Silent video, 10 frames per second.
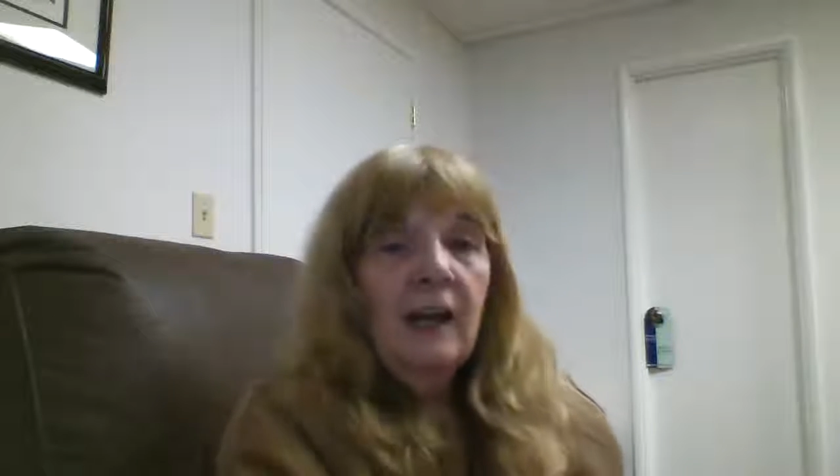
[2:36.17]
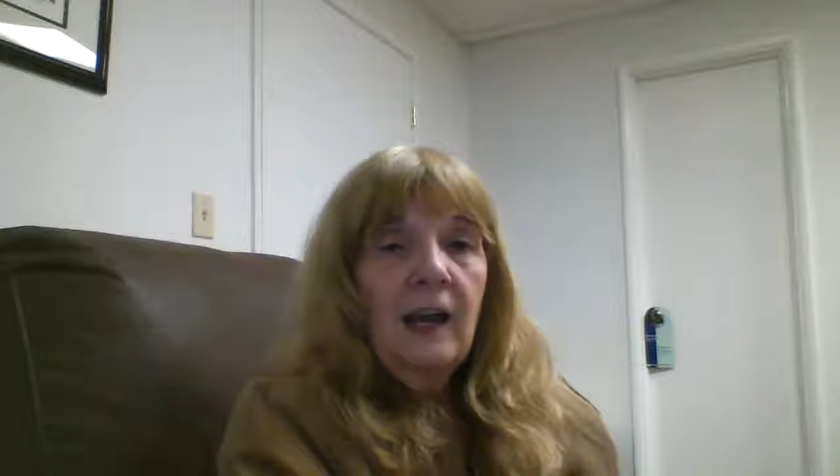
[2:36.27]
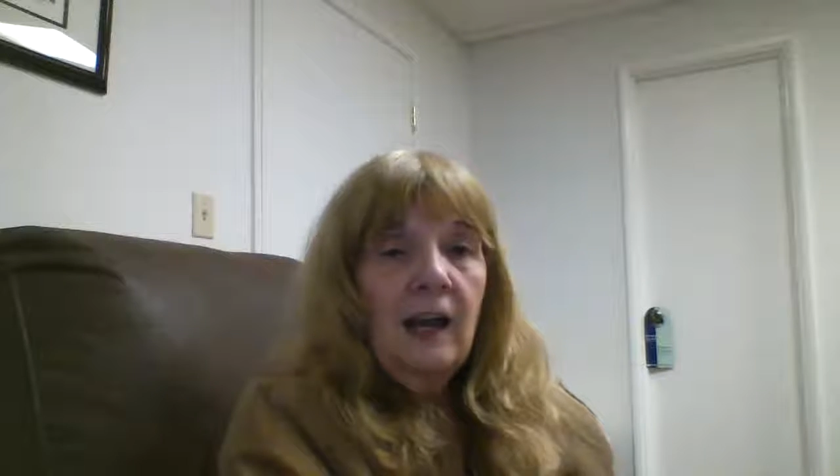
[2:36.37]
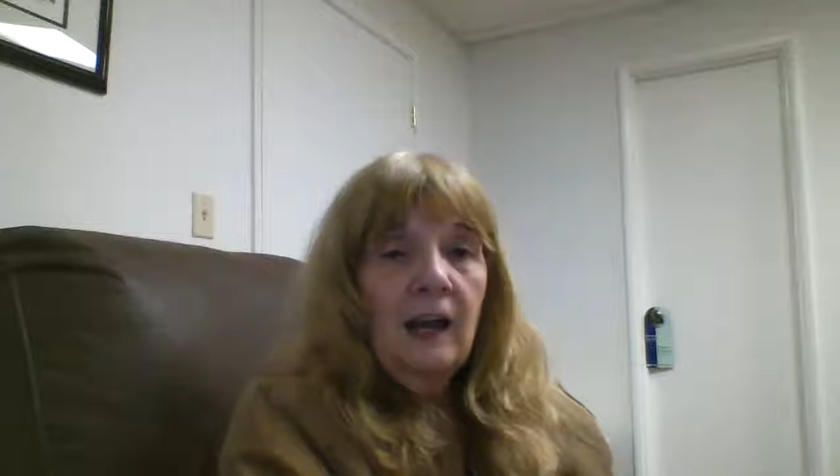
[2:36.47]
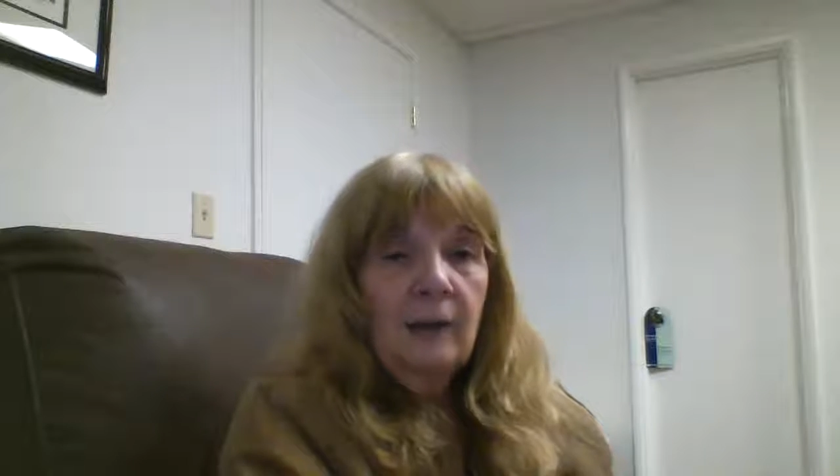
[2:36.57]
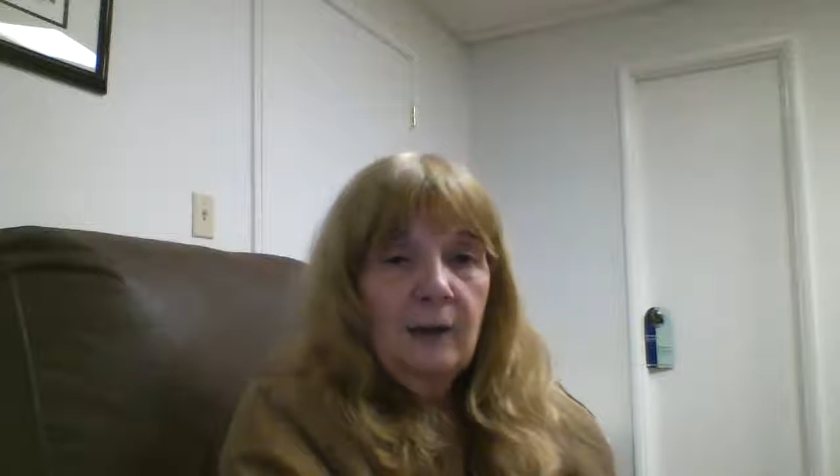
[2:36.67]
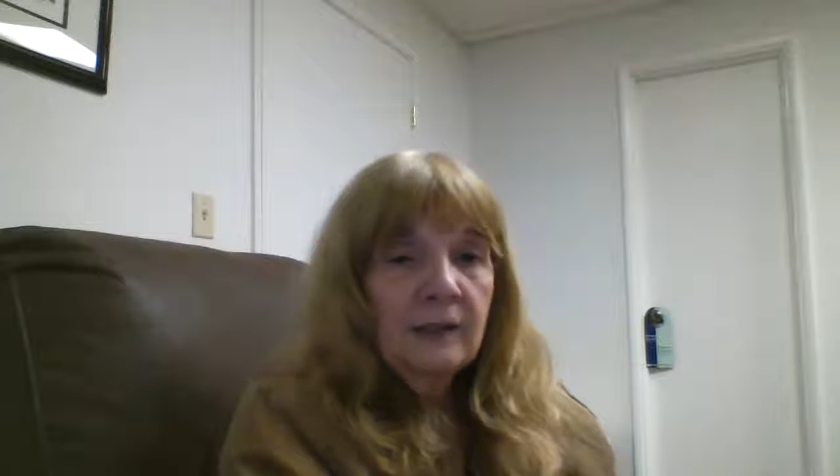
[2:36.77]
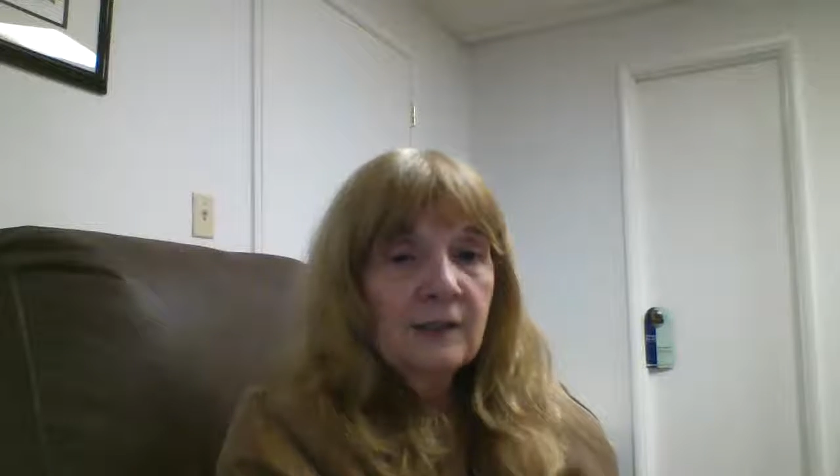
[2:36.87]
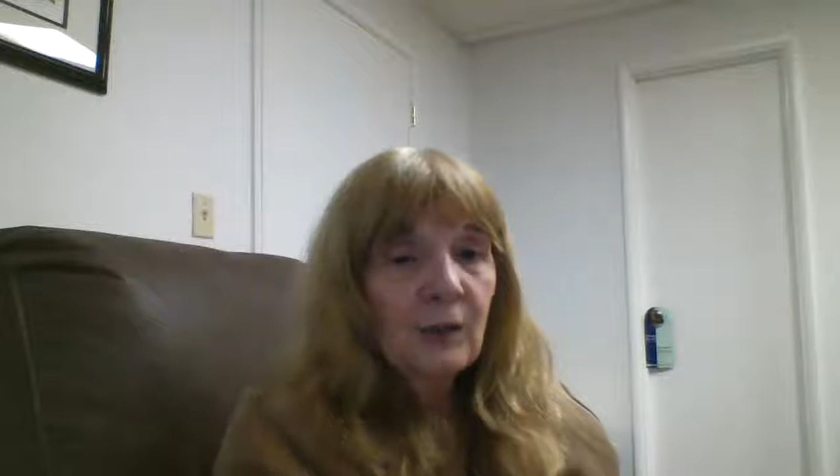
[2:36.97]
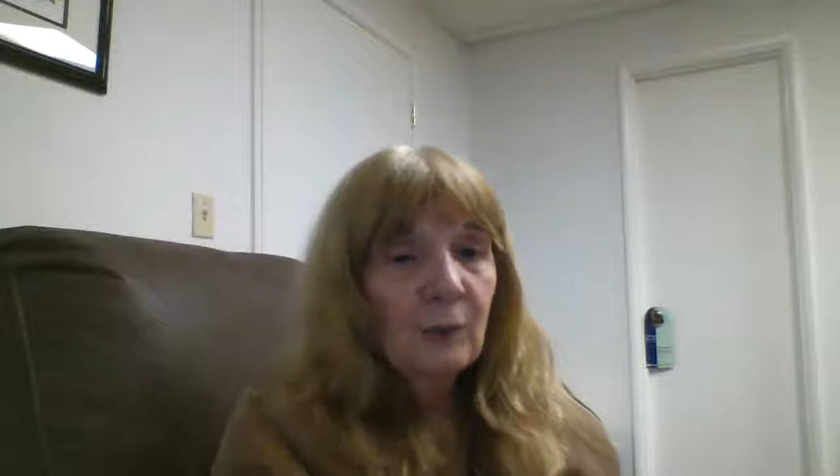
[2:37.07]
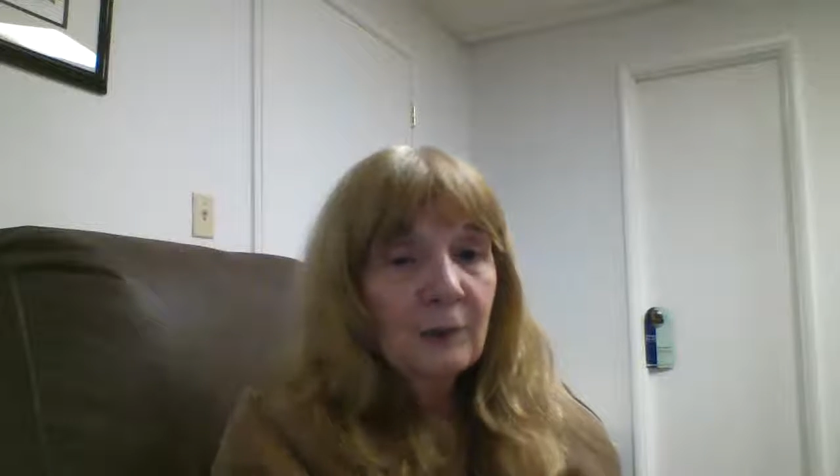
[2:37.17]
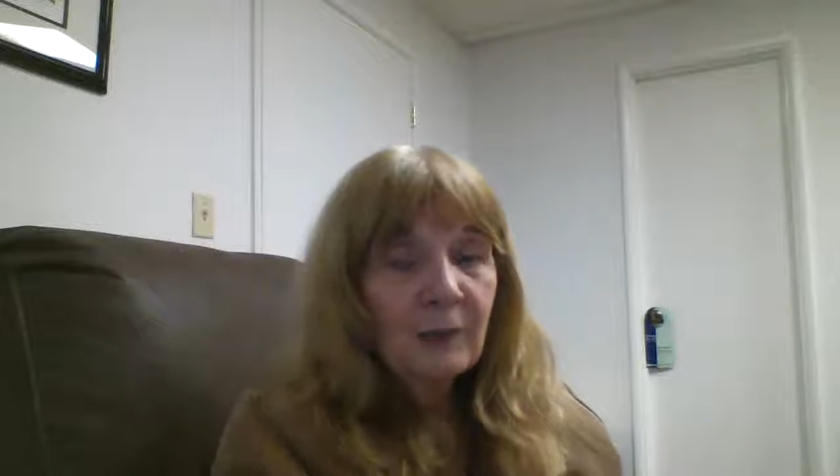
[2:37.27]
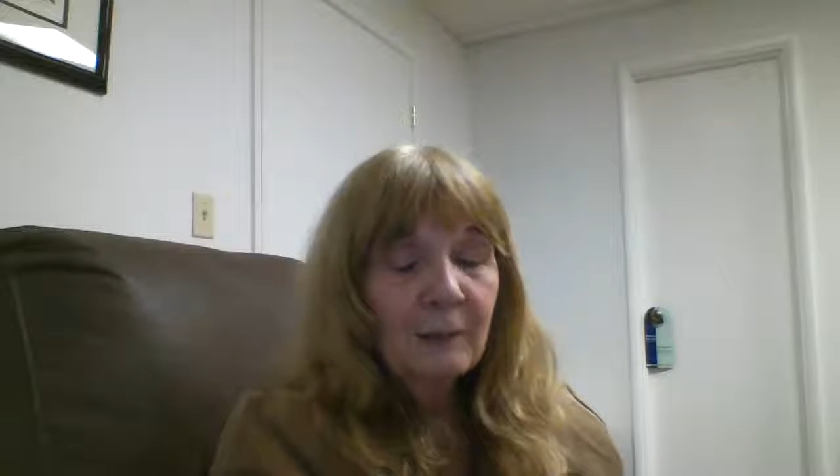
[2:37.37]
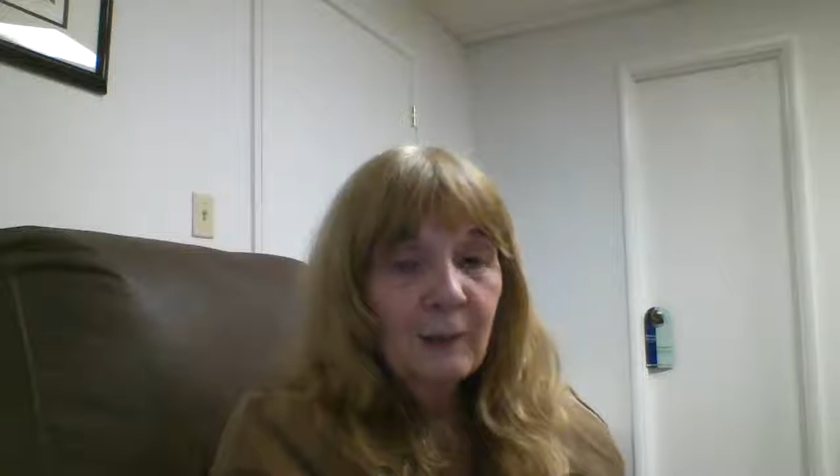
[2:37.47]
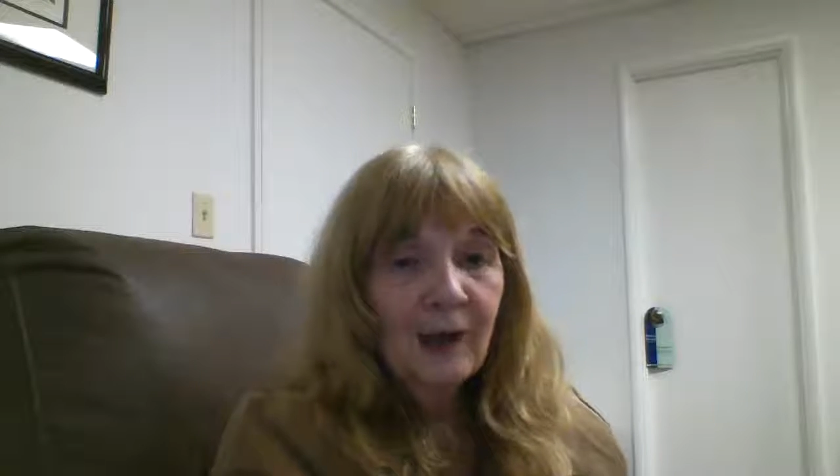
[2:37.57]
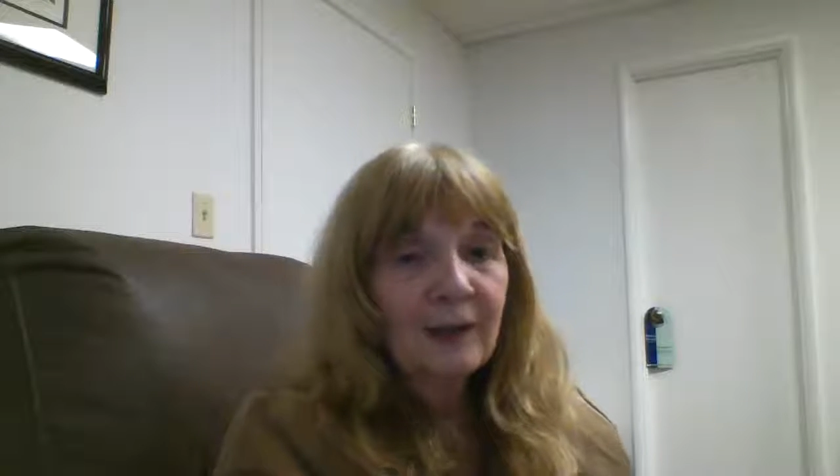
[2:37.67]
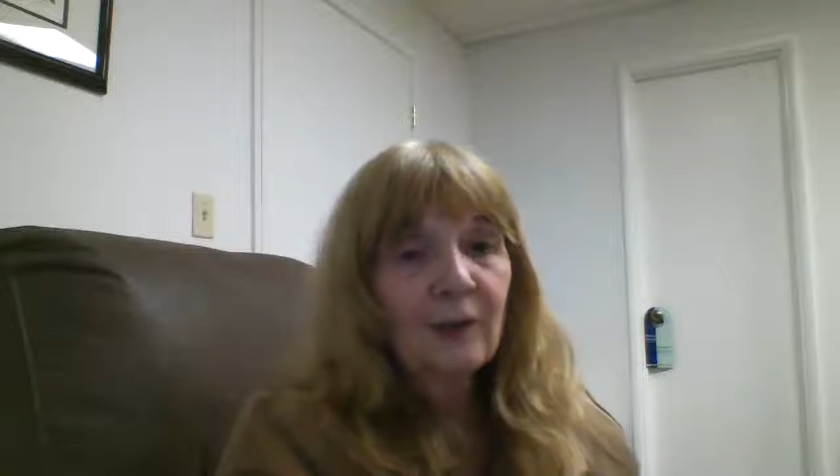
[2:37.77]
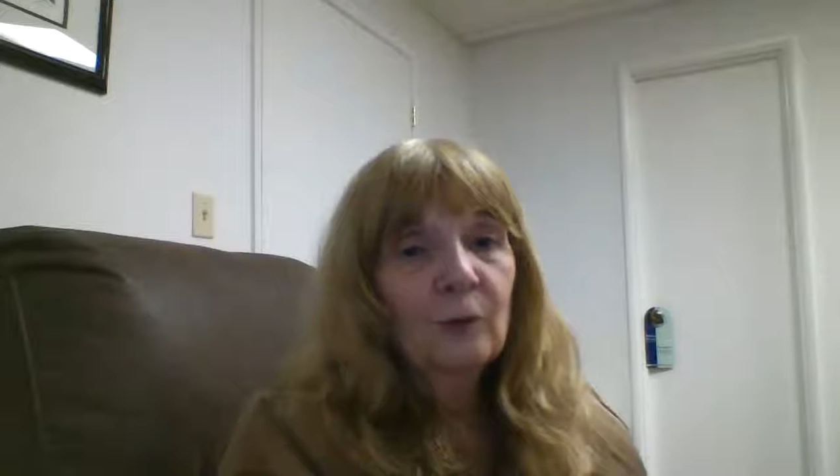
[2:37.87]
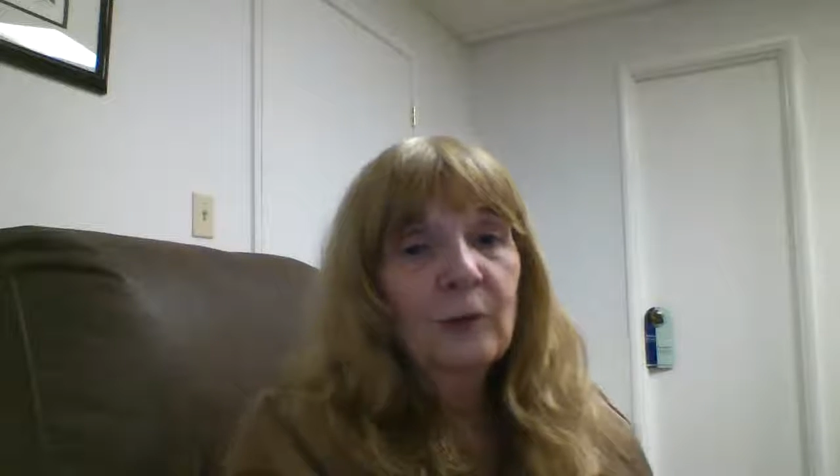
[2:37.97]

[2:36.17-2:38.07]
And so in my model,